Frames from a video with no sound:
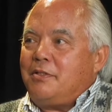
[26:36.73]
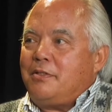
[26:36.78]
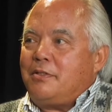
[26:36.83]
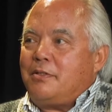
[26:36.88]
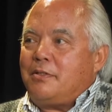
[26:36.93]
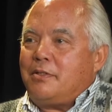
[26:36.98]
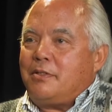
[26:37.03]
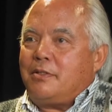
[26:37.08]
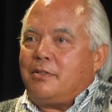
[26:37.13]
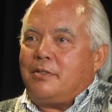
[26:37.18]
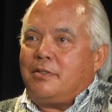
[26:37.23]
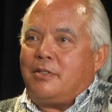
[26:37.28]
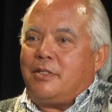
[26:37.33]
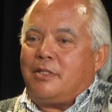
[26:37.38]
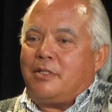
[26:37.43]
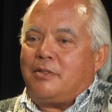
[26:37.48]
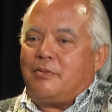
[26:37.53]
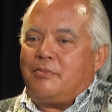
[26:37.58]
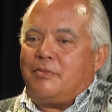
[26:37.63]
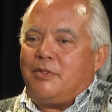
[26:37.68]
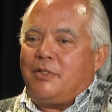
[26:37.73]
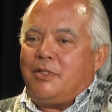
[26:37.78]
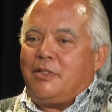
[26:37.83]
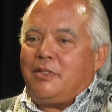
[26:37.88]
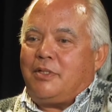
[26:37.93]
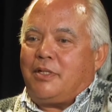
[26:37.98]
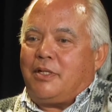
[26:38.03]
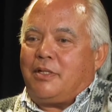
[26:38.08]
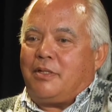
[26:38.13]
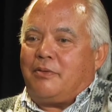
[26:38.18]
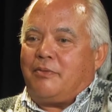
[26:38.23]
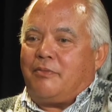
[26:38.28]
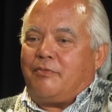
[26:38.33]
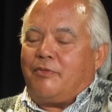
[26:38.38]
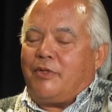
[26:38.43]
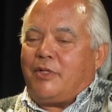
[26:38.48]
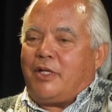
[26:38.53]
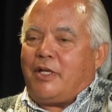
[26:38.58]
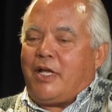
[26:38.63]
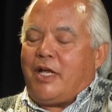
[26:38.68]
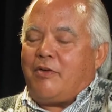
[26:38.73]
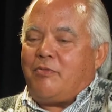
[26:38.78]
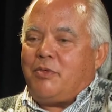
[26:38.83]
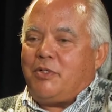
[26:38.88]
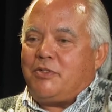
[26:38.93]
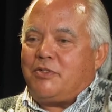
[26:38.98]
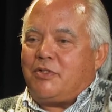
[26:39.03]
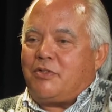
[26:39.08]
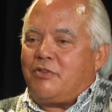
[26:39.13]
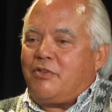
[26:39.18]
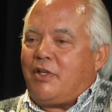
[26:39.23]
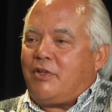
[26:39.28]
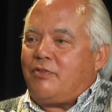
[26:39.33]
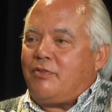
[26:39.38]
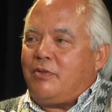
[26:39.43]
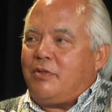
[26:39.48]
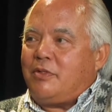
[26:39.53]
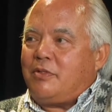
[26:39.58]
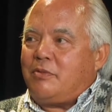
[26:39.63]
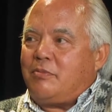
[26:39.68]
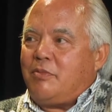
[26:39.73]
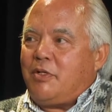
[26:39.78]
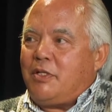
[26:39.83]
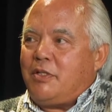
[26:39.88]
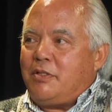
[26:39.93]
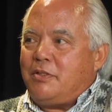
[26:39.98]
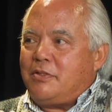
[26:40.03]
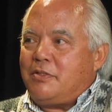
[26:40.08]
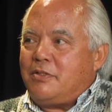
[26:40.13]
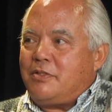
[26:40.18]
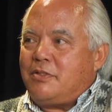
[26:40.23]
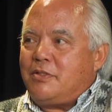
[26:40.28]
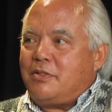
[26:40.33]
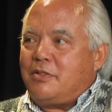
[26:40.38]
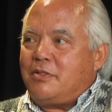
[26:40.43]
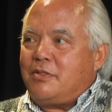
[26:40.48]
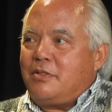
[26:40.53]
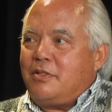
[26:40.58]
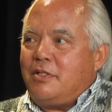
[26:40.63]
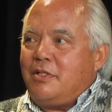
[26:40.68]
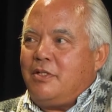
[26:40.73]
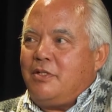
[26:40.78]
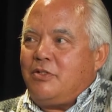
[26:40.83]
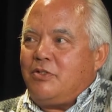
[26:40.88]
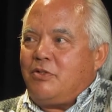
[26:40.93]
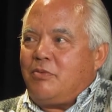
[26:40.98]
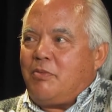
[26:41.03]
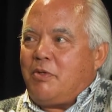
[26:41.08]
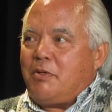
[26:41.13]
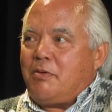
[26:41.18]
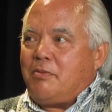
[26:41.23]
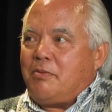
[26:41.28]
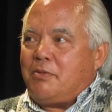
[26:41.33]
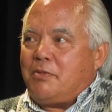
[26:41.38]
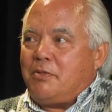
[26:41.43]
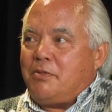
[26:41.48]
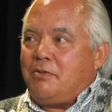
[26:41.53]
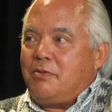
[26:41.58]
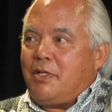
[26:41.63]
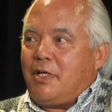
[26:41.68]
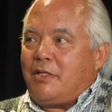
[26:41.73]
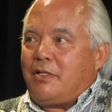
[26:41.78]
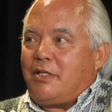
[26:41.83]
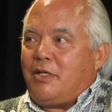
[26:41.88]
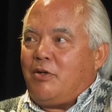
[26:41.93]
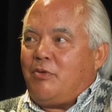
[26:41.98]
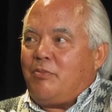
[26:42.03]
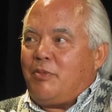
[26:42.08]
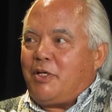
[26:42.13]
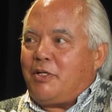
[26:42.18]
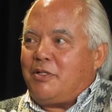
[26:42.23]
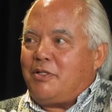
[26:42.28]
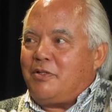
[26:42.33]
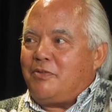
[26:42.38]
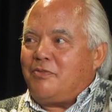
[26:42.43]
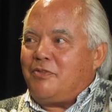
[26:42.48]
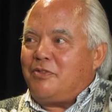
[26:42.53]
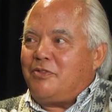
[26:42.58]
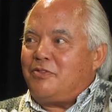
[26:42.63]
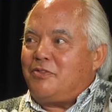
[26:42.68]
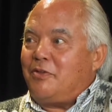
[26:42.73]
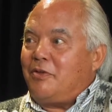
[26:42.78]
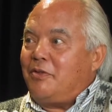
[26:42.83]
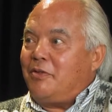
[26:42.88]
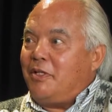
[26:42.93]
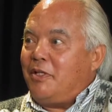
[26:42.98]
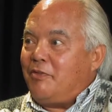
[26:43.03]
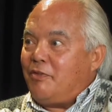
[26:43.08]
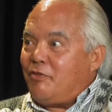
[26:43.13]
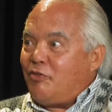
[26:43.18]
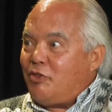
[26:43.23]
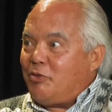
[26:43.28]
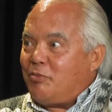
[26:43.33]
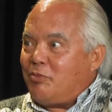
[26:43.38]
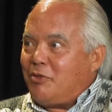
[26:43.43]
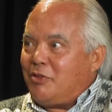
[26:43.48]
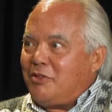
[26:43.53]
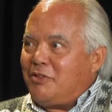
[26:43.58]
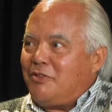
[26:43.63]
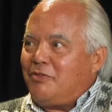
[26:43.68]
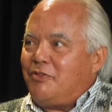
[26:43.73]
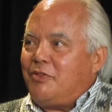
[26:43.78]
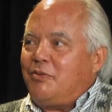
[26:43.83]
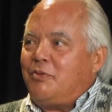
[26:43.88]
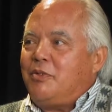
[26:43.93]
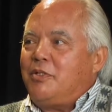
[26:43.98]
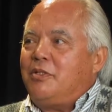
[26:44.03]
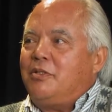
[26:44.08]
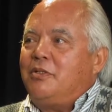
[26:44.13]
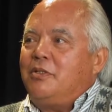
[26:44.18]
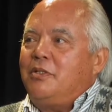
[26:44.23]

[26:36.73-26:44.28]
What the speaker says: And I feel I have been successful in many instances to be able to do that, to help make a difference, leave a footprint, if you will,